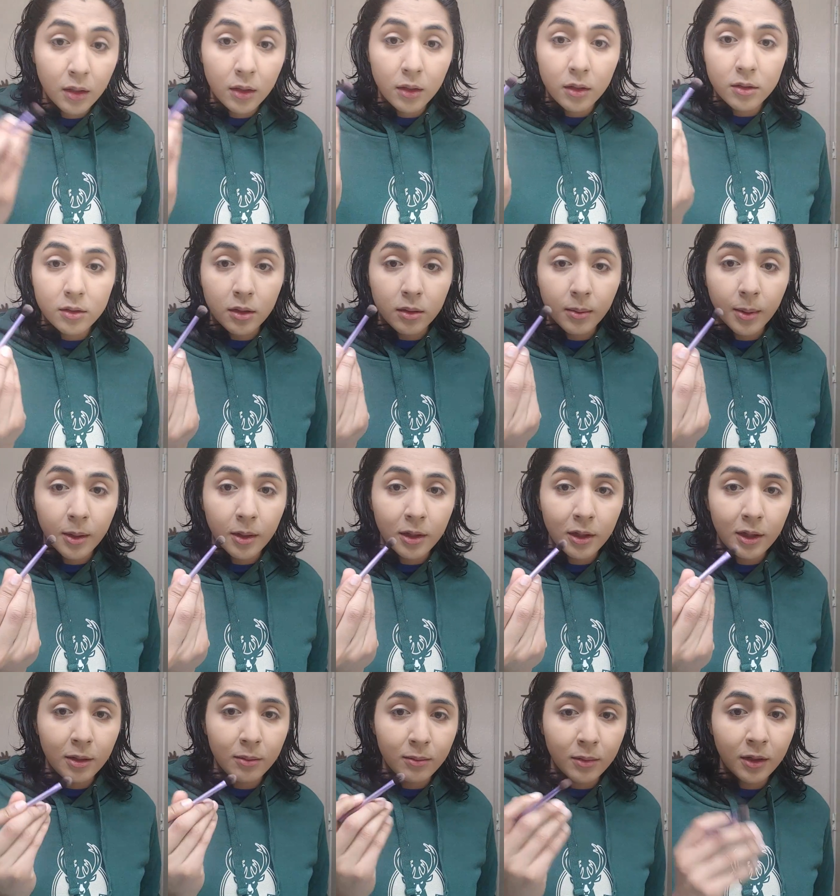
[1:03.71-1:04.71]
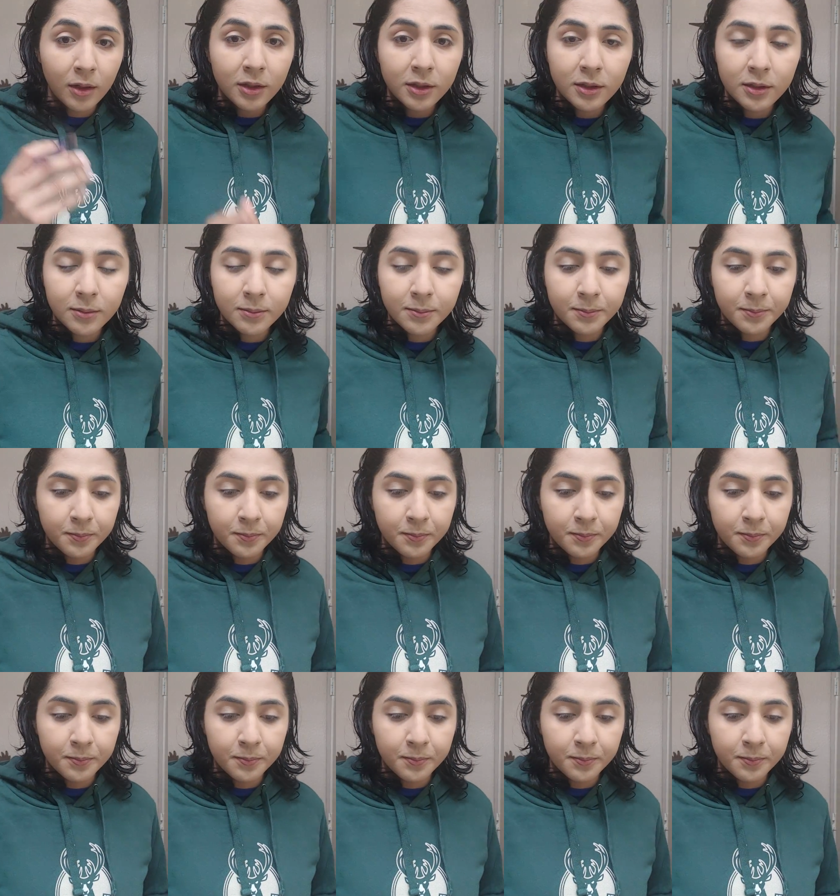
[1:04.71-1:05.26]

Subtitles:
start with a clean brush.